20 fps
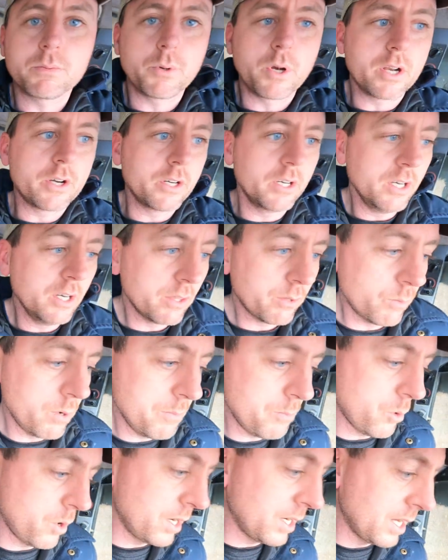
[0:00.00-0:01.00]
spreader,
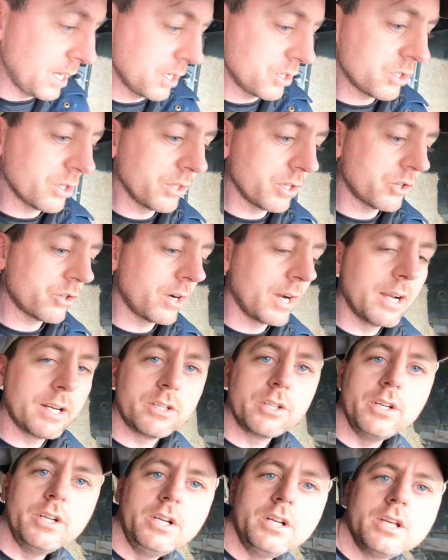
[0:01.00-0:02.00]
three-point hitch on the
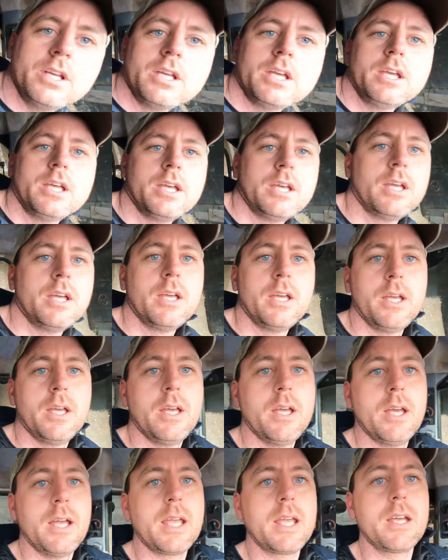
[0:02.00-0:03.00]
tractor.
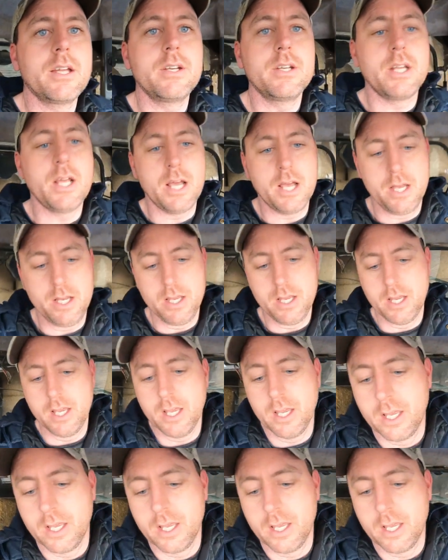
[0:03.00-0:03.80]
And uh,